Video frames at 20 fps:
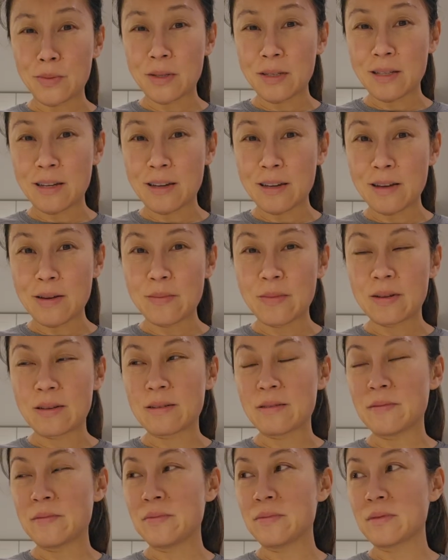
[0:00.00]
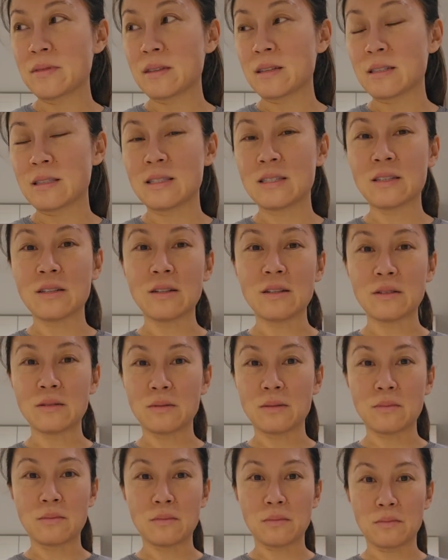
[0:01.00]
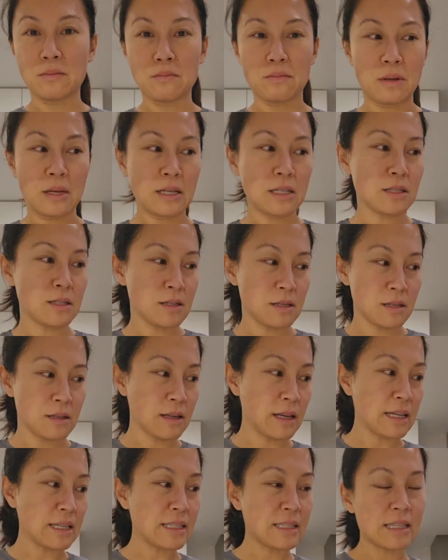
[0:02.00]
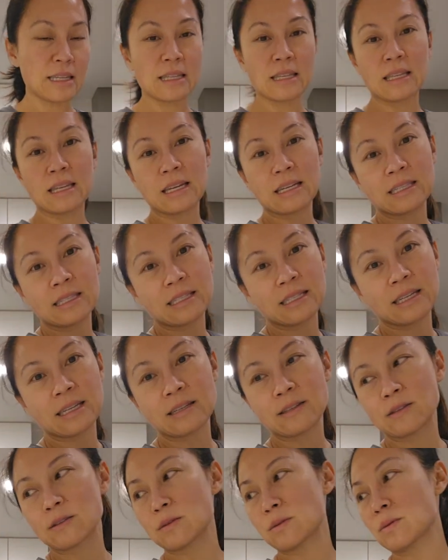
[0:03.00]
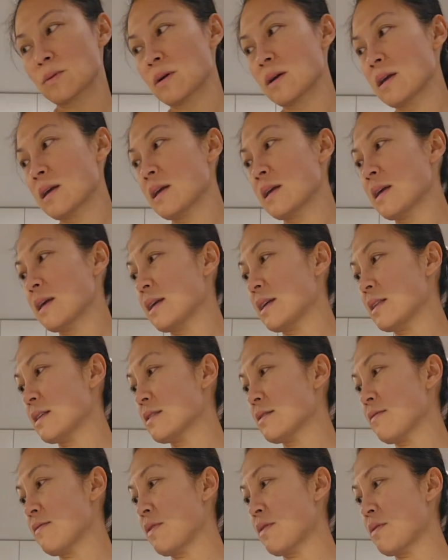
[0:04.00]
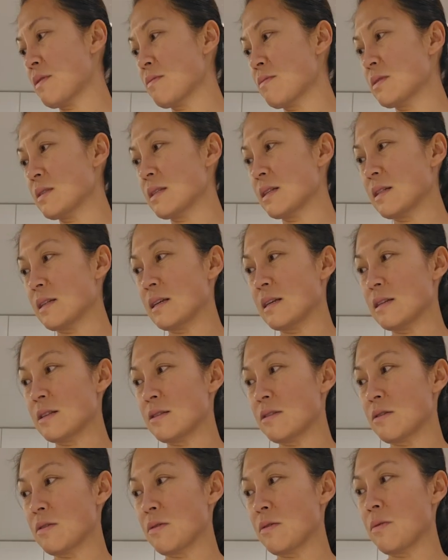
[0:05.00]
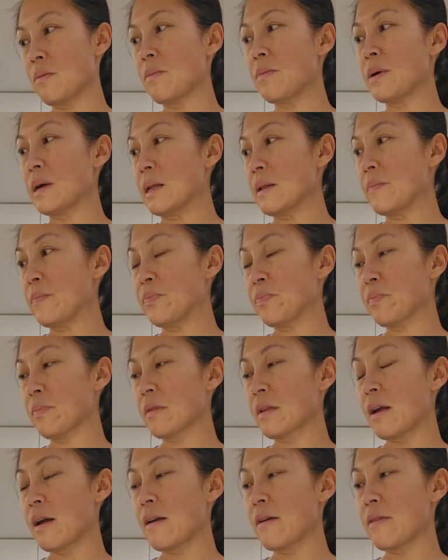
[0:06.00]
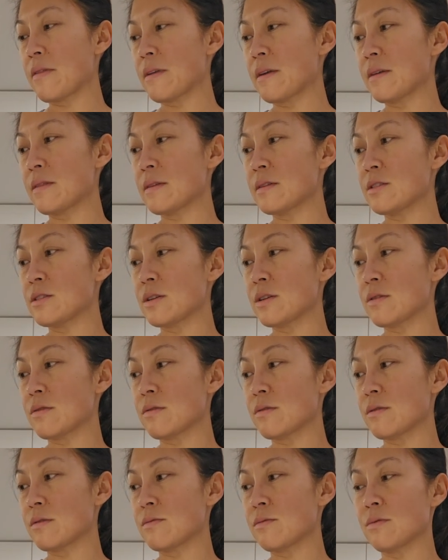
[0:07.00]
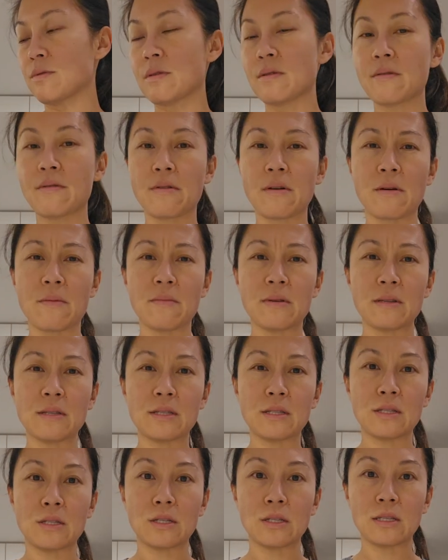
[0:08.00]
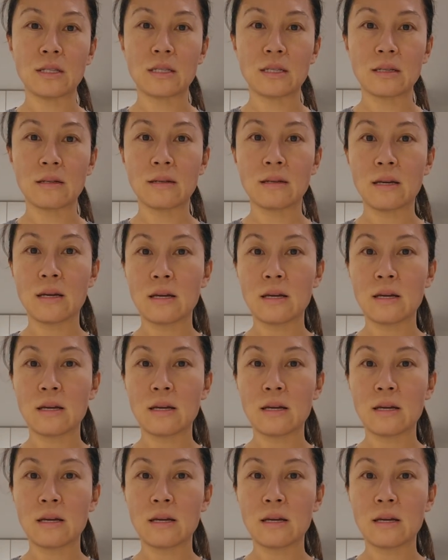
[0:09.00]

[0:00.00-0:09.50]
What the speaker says: one time, and it's still baked nicely the next day. So it is a very resilient dough, but I think the general rule of thumb is just to